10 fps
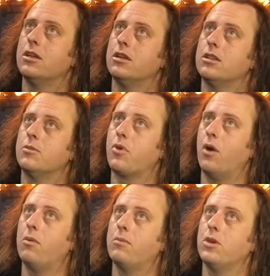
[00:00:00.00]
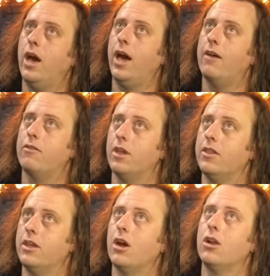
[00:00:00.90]
the problem you have, and
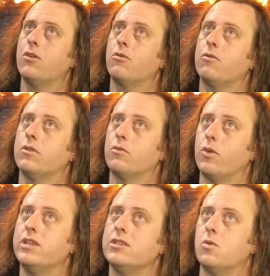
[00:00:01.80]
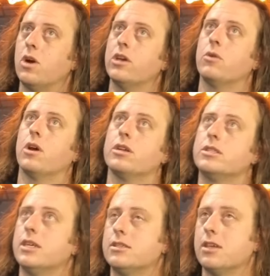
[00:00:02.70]
the only the reason why you would only
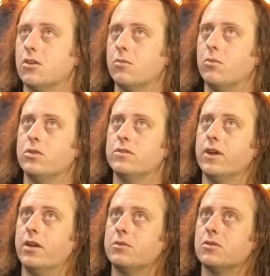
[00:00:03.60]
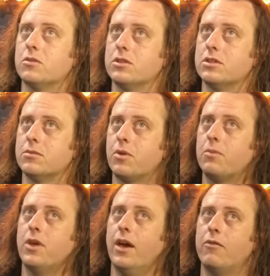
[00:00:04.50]
test that on a more developed store is the problem
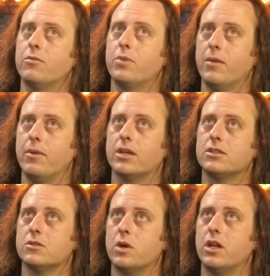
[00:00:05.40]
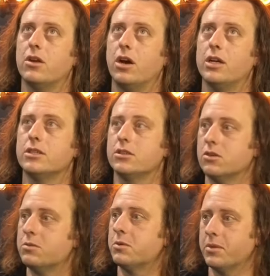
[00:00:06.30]
you have with PMAX as well in a high ticket
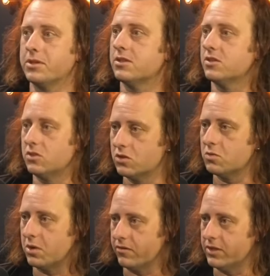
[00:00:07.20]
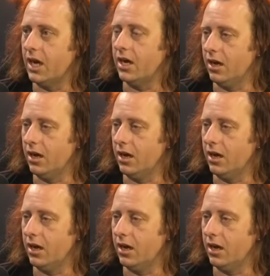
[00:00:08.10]
dropshipping business is just one of data.